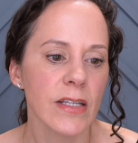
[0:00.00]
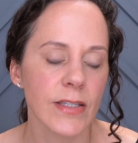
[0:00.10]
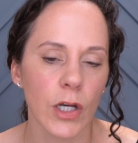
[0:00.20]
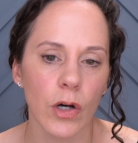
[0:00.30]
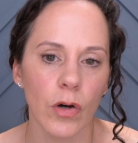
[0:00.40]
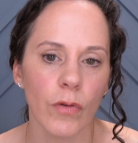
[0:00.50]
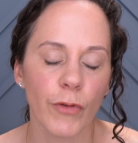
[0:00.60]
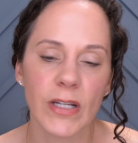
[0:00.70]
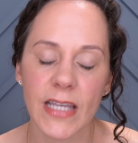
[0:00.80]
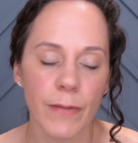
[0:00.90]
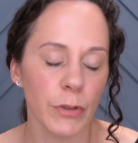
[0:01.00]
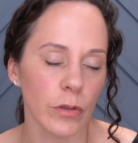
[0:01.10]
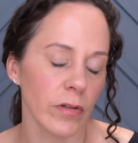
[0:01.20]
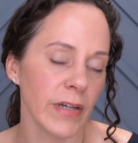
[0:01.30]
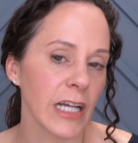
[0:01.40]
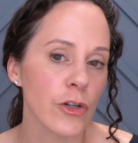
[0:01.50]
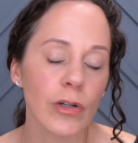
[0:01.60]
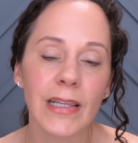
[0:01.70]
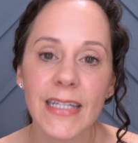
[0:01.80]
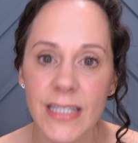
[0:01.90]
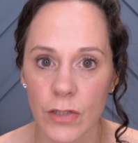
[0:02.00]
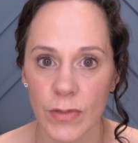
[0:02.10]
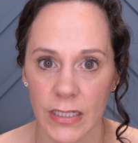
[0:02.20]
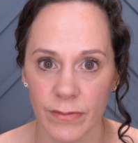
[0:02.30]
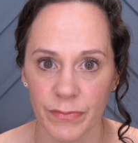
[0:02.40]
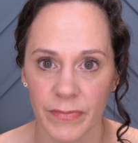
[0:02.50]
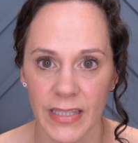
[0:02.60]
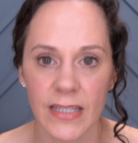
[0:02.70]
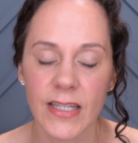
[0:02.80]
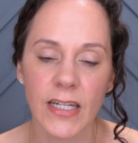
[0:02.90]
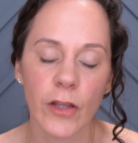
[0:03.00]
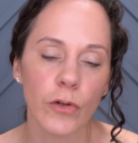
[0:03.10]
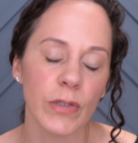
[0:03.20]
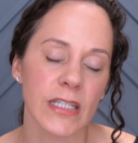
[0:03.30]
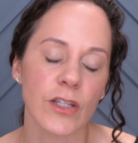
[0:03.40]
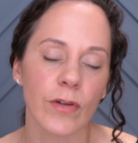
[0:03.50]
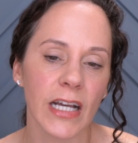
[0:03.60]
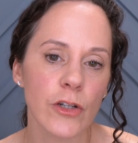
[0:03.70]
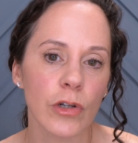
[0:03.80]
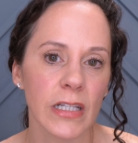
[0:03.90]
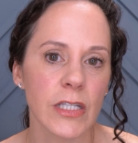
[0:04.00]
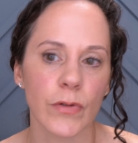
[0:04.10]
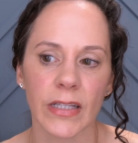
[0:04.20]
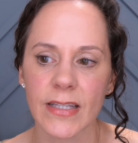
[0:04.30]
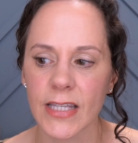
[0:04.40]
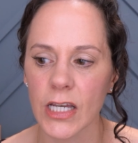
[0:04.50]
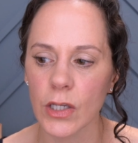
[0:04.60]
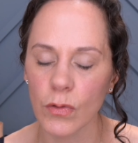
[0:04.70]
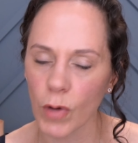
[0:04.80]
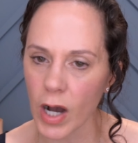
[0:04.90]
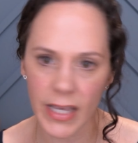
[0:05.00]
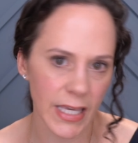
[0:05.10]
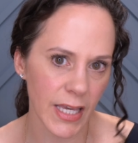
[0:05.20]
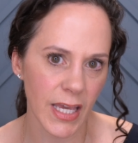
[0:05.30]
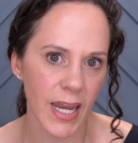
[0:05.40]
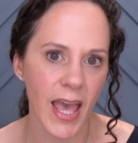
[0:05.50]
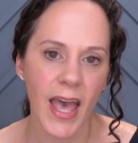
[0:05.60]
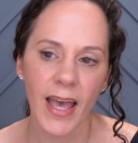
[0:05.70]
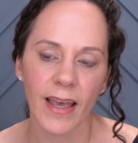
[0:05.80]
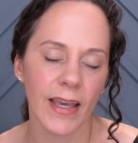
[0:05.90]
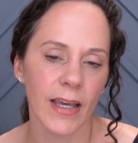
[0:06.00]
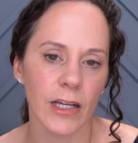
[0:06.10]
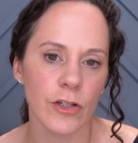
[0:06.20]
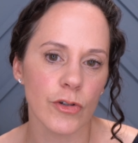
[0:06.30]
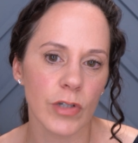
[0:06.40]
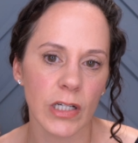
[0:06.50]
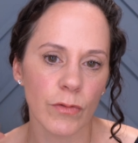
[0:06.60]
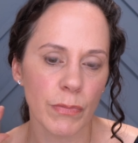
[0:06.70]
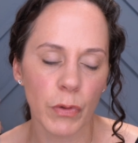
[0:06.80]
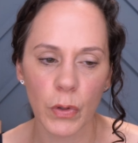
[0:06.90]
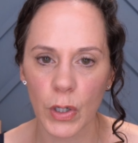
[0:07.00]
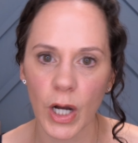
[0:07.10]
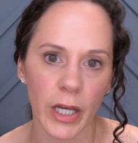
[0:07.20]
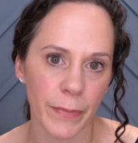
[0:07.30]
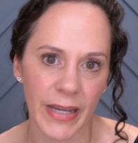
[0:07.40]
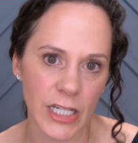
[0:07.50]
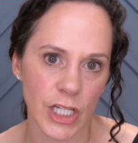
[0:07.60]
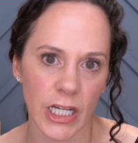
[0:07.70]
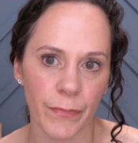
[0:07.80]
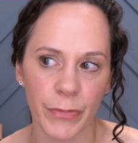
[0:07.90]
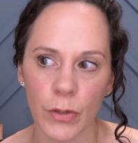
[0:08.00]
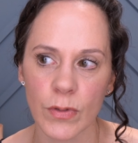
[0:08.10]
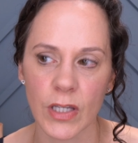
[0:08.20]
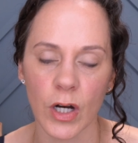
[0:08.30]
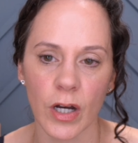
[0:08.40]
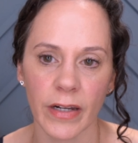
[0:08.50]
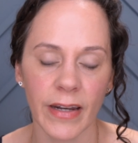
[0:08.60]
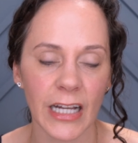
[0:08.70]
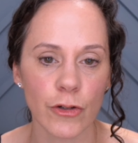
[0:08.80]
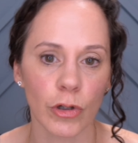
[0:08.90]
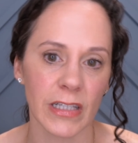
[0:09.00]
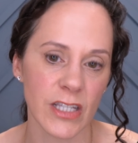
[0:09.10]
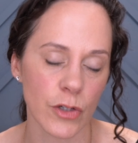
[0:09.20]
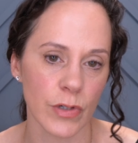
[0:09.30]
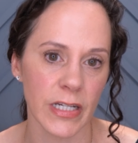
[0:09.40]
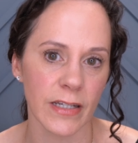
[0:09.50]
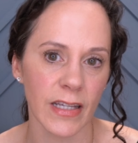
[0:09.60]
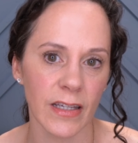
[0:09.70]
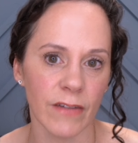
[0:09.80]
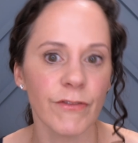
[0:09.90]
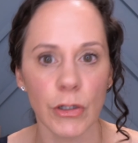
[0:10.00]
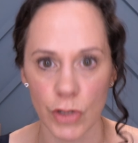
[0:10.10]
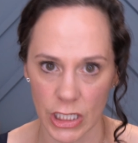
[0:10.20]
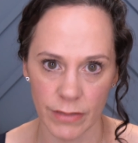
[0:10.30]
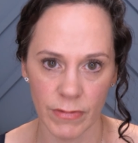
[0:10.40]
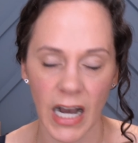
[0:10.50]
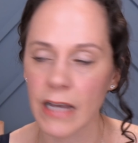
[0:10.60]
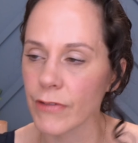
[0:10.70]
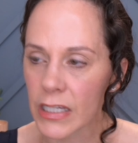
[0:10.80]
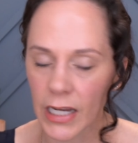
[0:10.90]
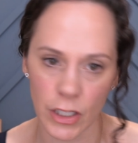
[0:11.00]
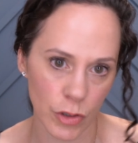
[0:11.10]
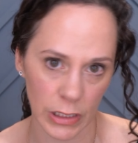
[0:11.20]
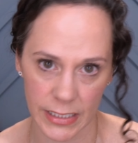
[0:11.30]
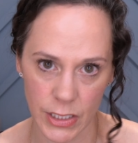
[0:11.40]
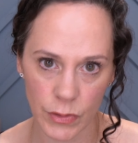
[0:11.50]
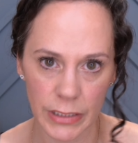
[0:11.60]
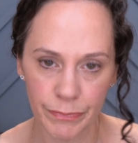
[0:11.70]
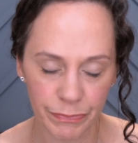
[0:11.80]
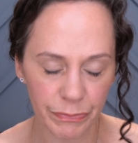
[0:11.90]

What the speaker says: So for example, nitroglycerin, that's another one. So nitroglycerin, let's say you walk in and you get report on a patient who's on nitroglycerin infusion, IV nitroglycerin.